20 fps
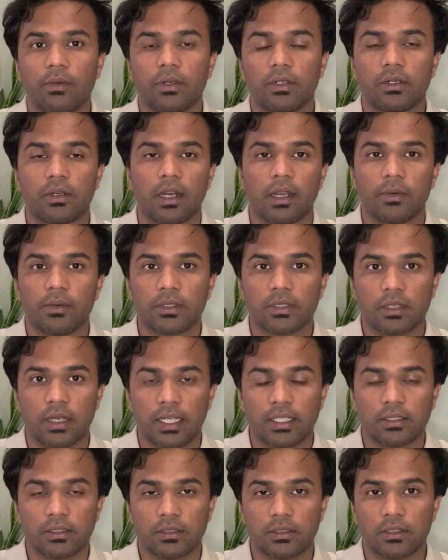a driver's
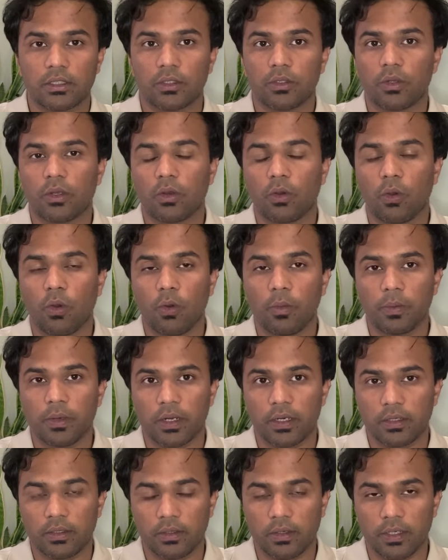license in your home
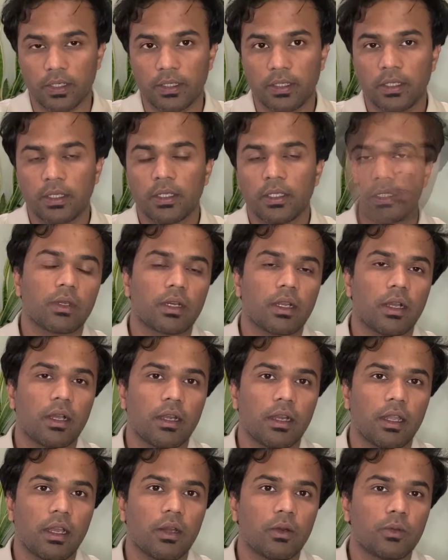country, you are
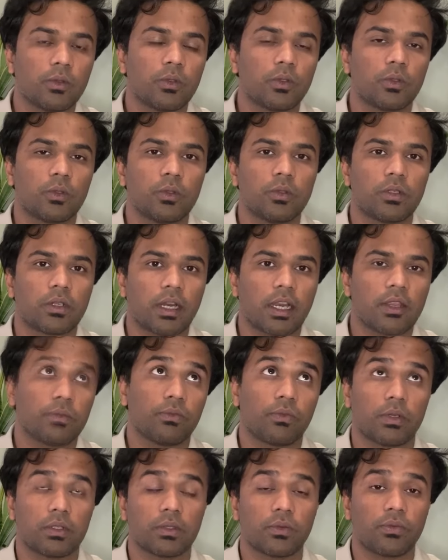allowed to drive
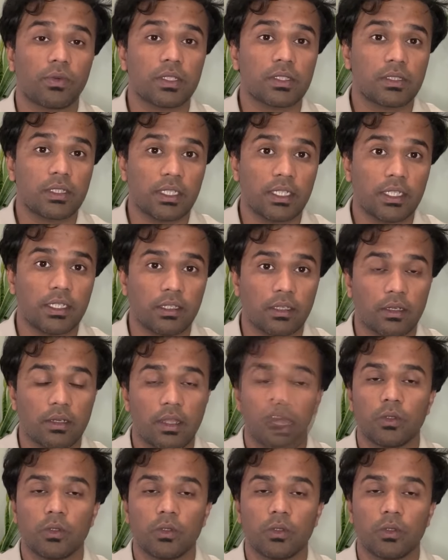for the first year.